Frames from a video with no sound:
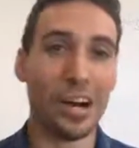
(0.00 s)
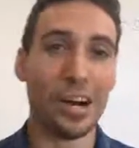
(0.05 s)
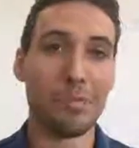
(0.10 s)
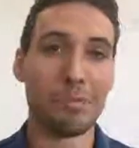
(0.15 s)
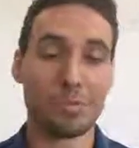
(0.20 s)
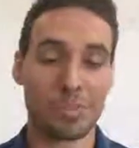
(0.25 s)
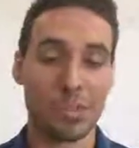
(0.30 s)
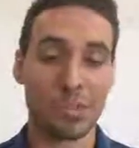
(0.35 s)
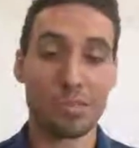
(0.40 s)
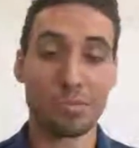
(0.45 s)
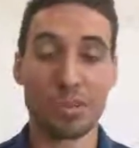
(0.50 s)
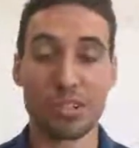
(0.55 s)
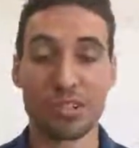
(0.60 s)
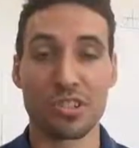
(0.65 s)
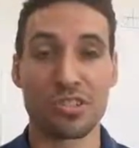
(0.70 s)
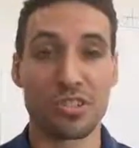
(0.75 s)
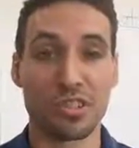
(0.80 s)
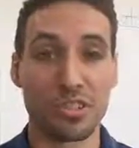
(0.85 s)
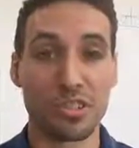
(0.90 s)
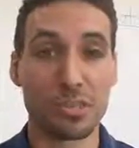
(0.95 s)
There's a bunch
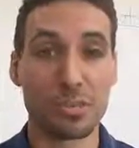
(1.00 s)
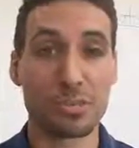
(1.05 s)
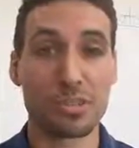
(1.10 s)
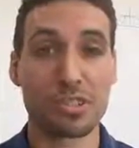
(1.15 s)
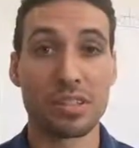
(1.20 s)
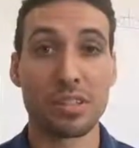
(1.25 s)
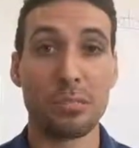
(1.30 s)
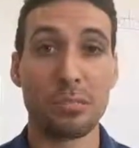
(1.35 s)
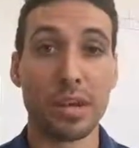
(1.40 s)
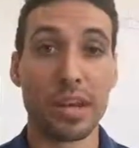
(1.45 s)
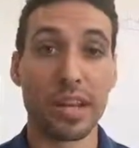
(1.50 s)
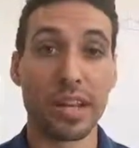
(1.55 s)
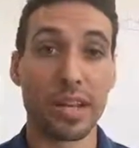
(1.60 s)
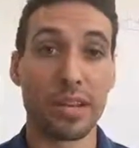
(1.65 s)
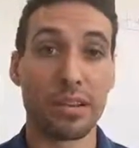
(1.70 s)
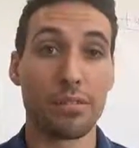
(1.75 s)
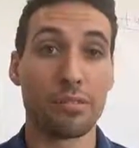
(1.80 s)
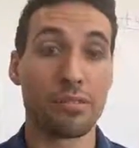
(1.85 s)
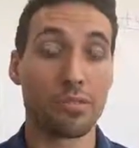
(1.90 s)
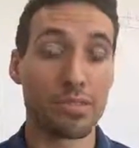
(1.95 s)
of terms,
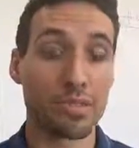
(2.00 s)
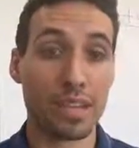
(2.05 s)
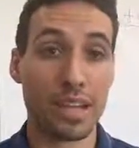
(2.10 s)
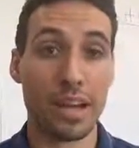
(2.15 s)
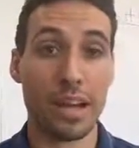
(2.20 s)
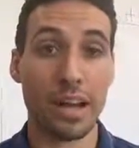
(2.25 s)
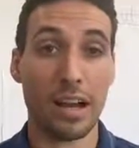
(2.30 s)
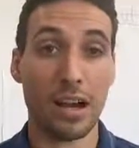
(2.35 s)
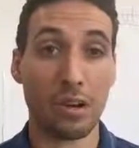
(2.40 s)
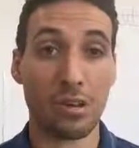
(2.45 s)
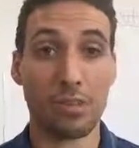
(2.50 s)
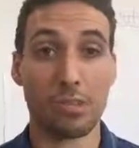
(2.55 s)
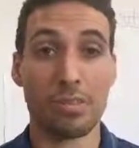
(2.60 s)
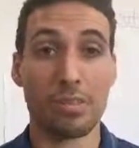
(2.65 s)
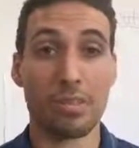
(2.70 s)
but for now,